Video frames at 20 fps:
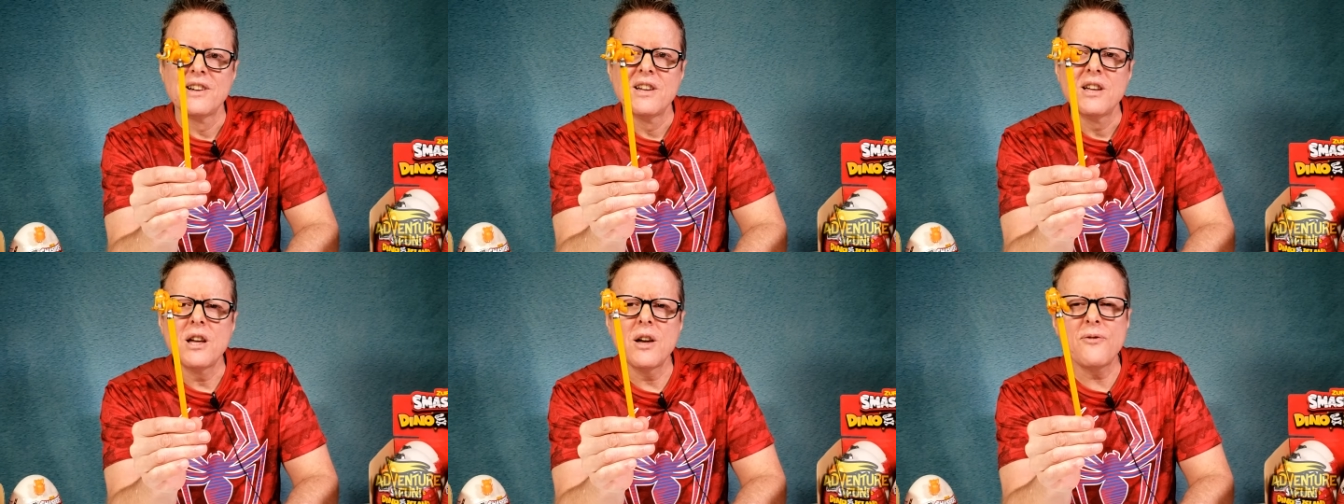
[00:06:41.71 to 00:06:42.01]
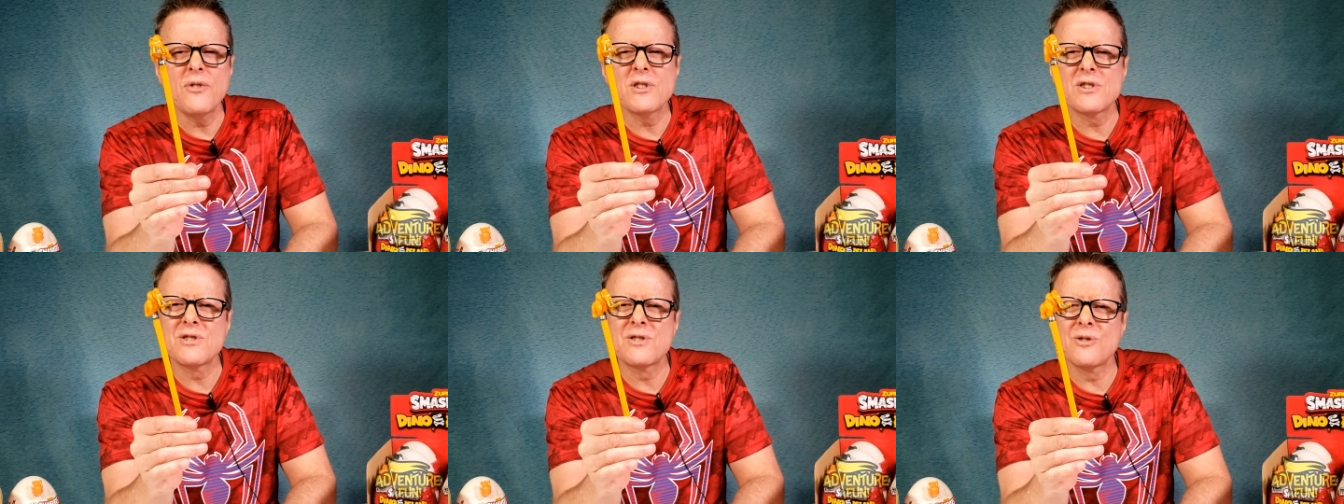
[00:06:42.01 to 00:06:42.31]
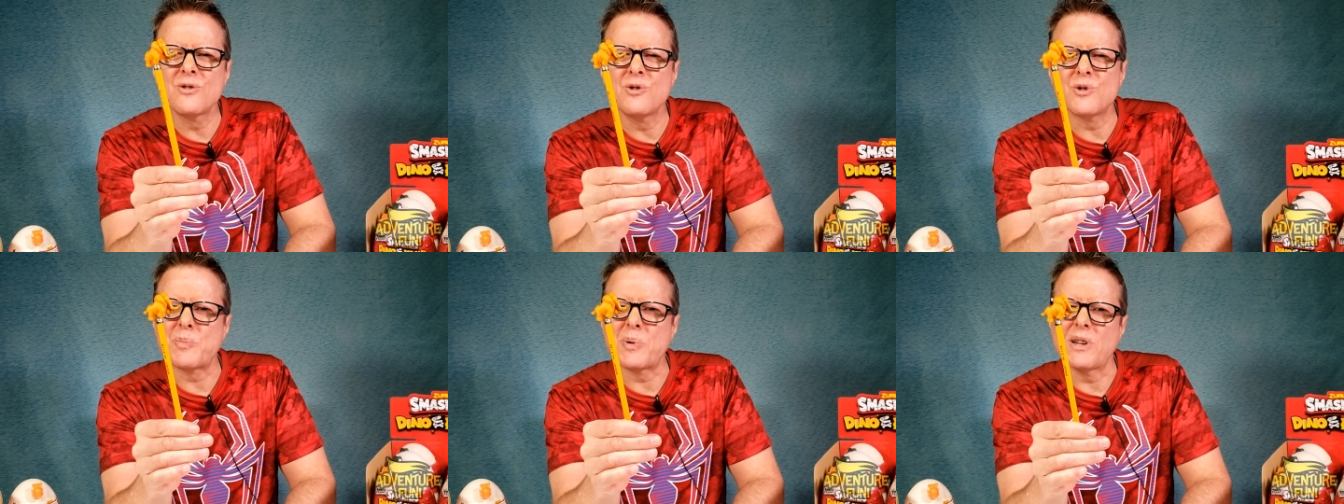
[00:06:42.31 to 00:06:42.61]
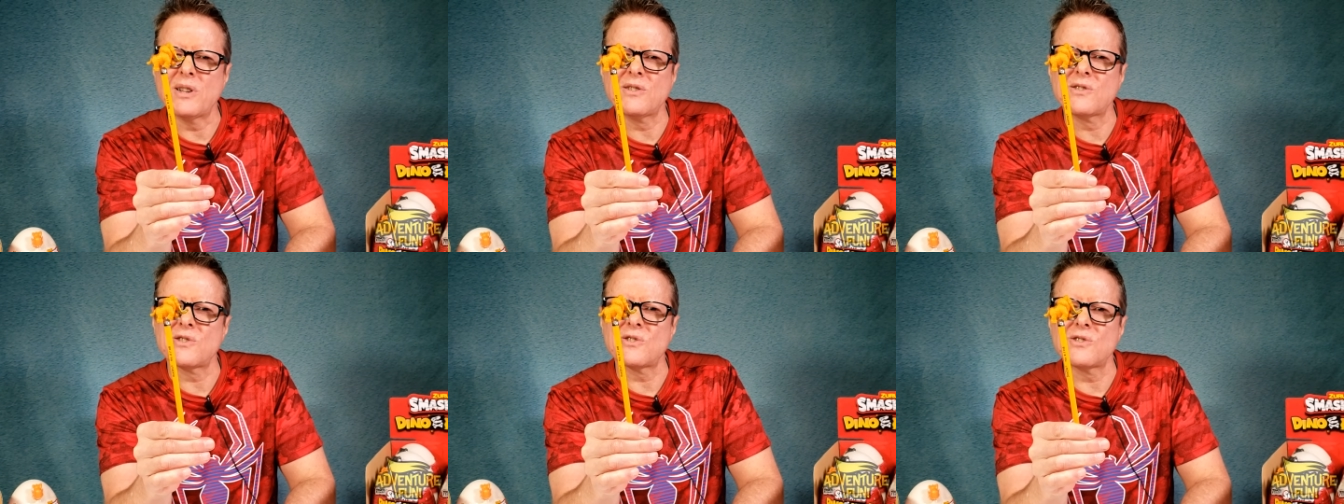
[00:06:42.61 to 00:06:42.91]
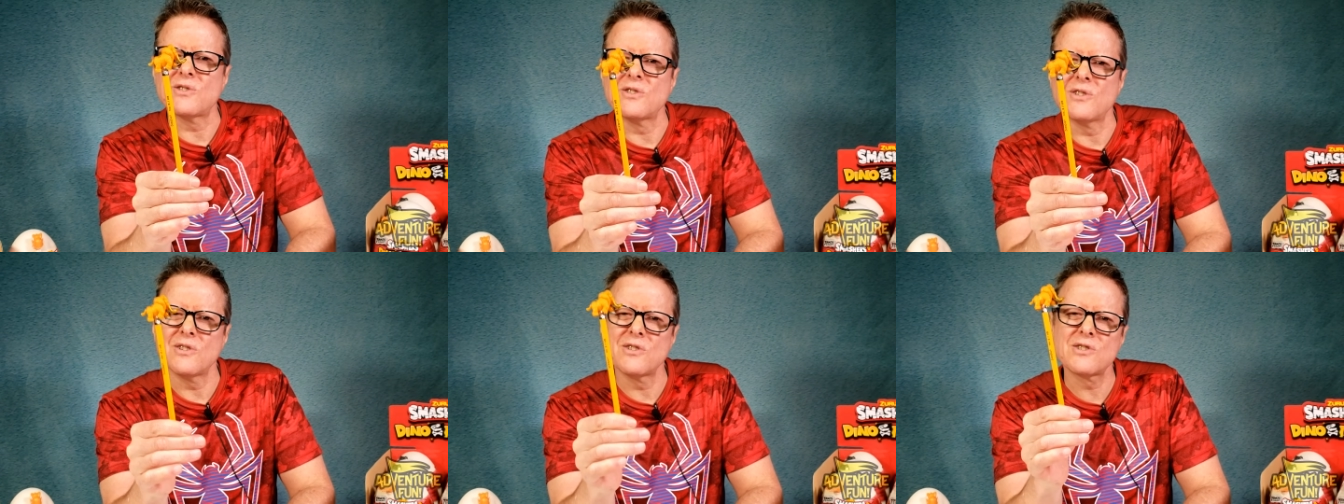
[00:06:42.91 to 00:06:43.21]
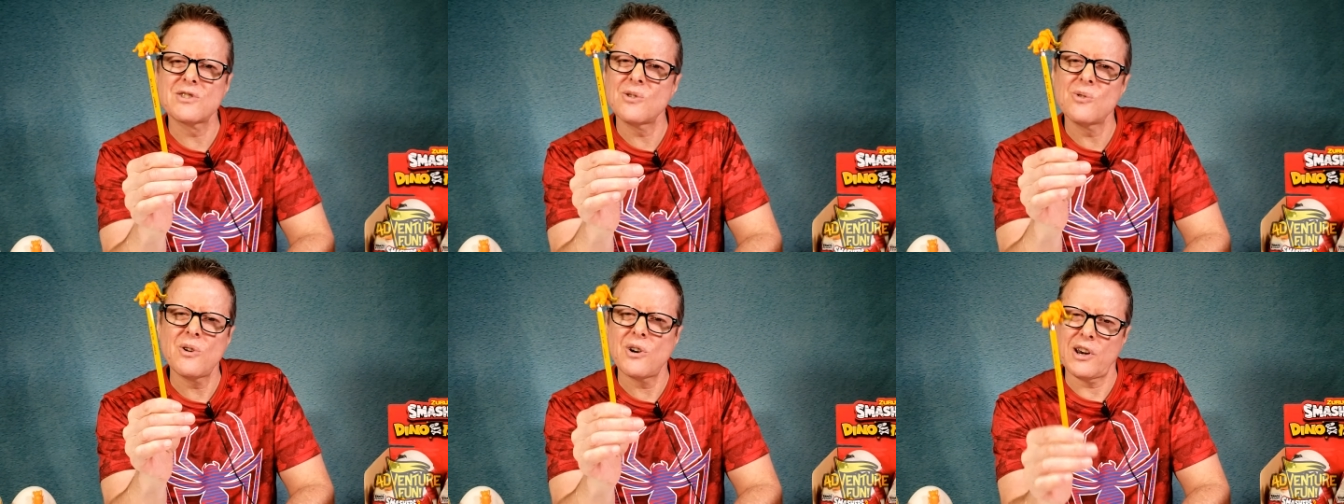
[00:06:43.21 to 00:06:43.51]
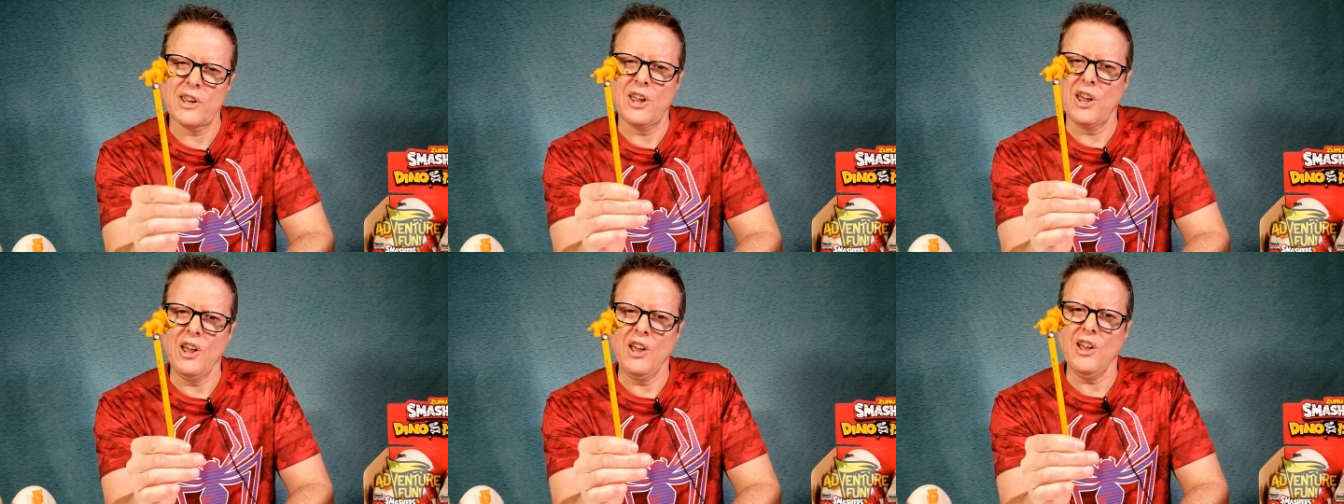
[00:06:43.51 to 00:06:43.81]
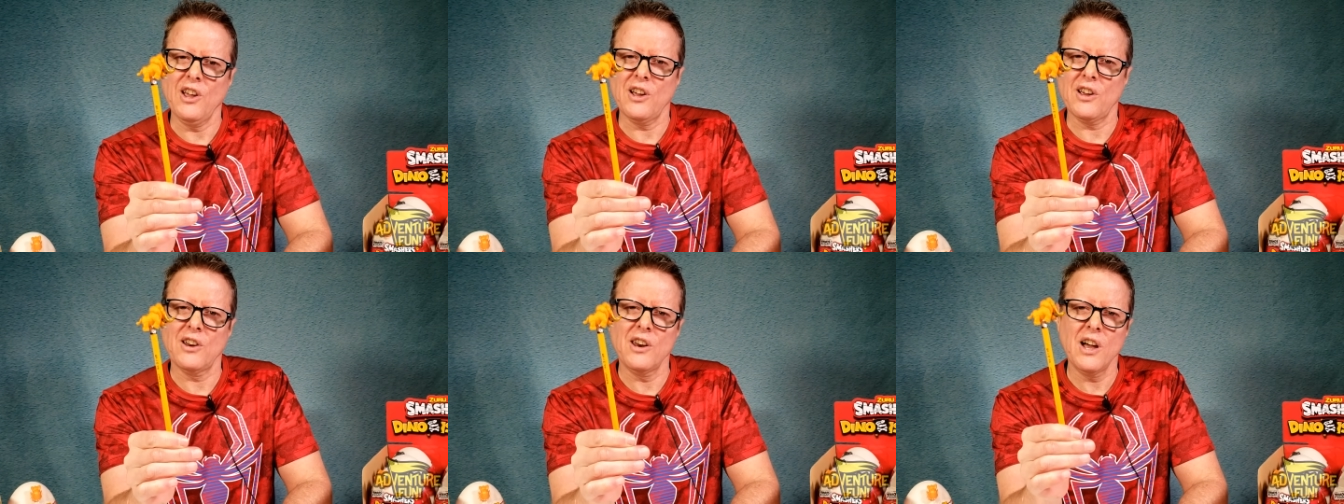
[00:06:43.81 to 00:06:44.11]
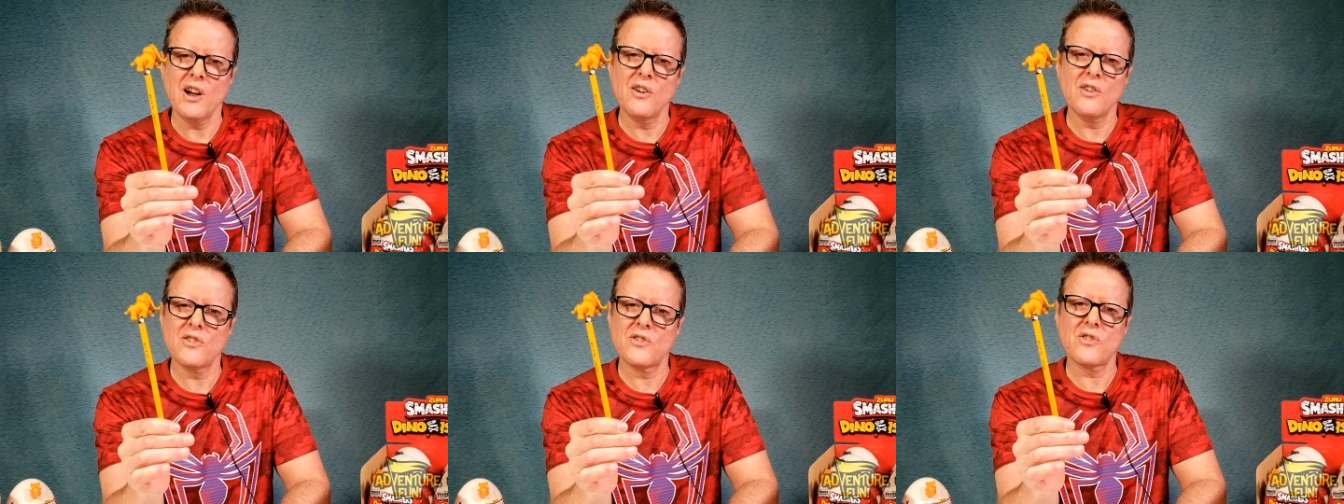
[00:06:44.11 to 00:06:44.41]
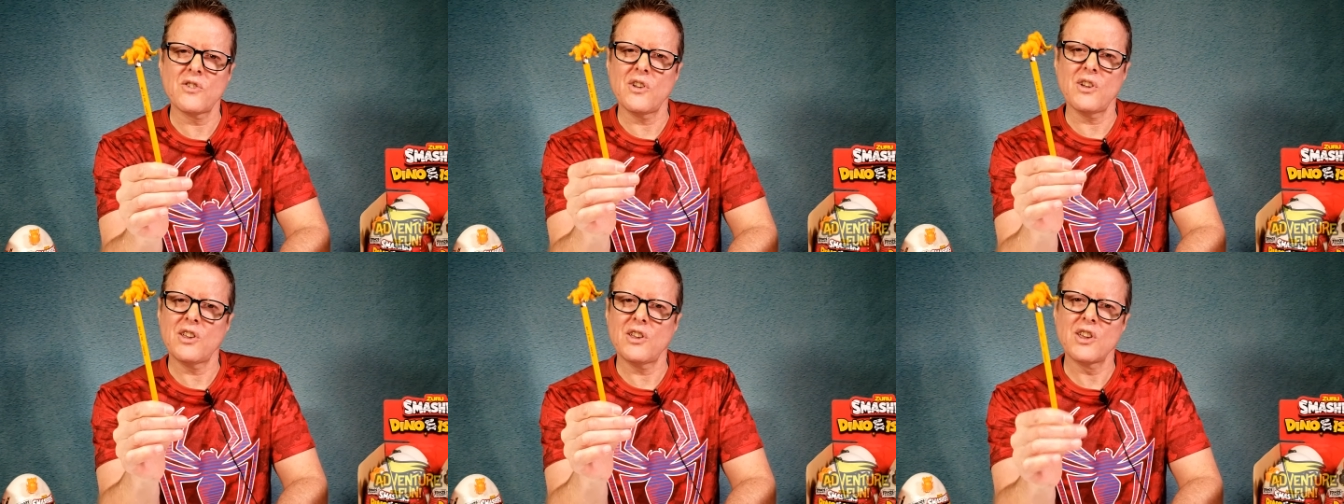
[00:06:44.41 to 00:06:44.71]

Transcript: If you still use pencils, you know, so archaic. Now it's like